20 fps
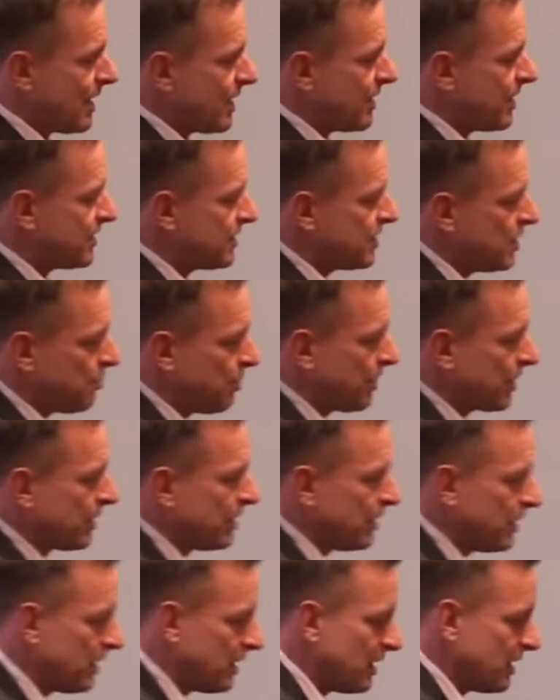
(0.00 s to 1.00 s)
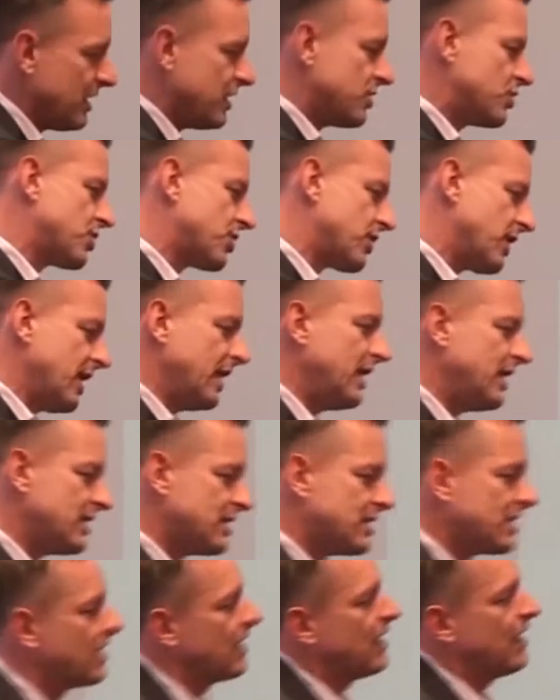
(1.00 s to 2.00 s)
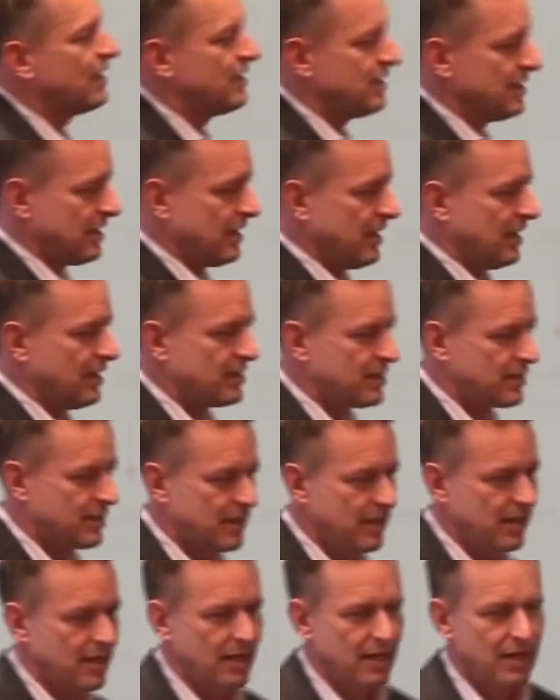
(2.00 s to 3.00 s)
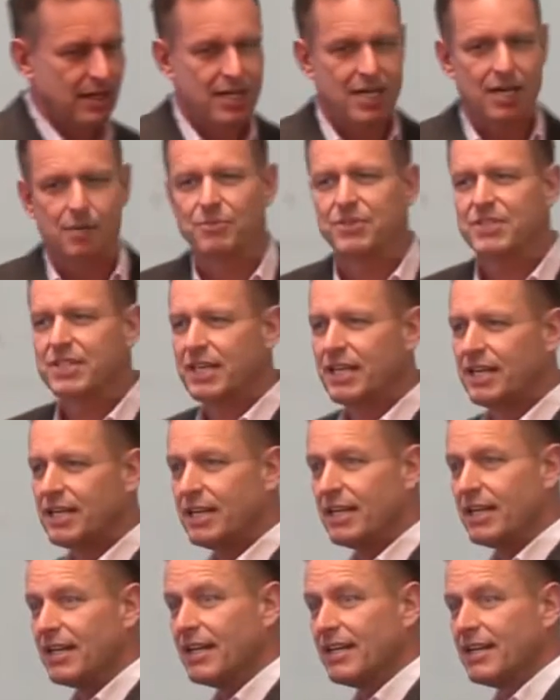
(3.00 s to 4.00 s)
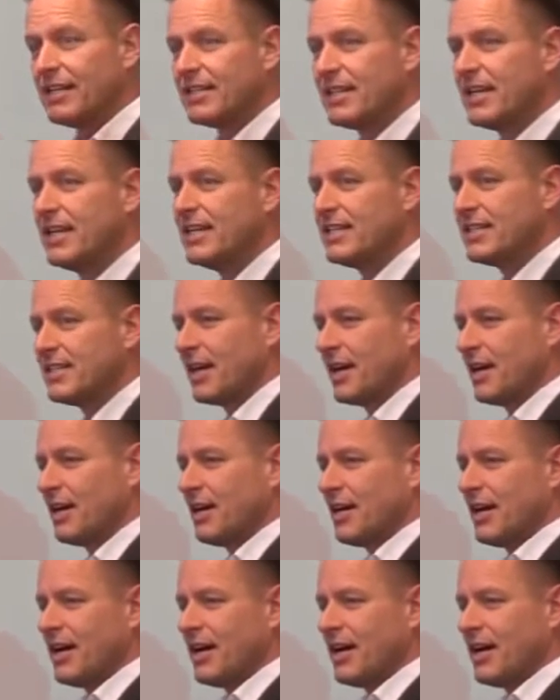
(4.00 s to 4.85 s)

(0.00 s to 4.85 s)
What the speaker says: The typical trained candidate comes in, says,